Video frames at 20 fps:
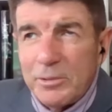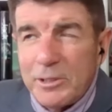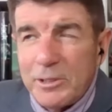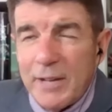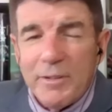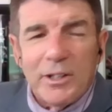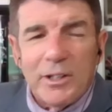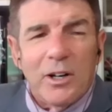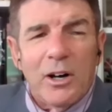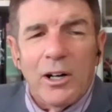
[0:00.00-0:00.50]

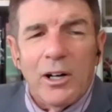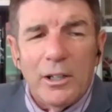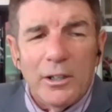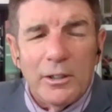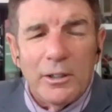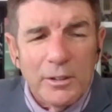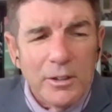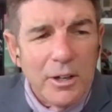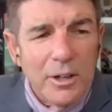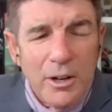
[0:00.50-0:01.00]
give it
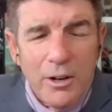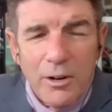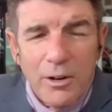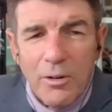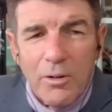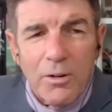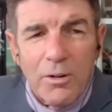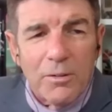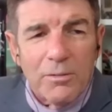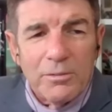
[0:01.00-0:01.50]
all
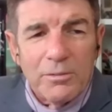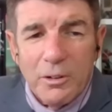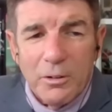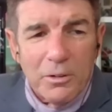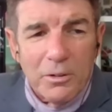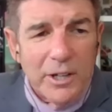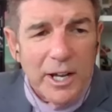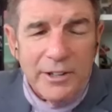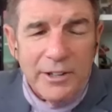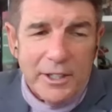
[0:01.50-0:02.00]
or
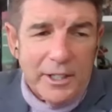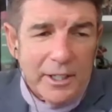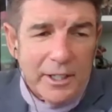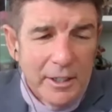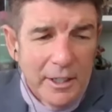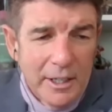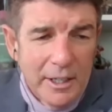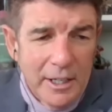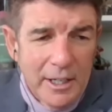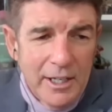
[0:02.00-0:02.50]
nothing,
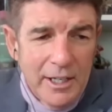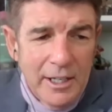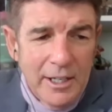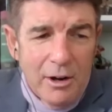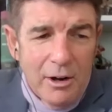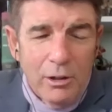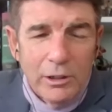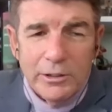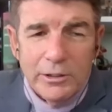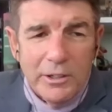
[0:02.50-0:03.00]

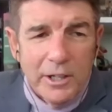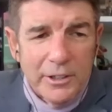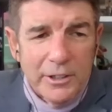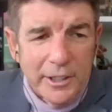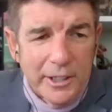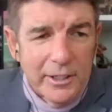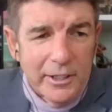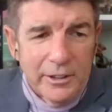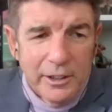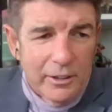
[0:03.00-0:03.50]
all or
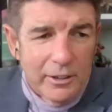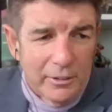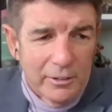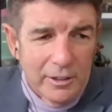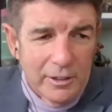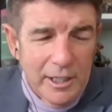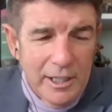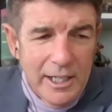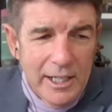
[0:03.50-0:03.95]
nothing at all.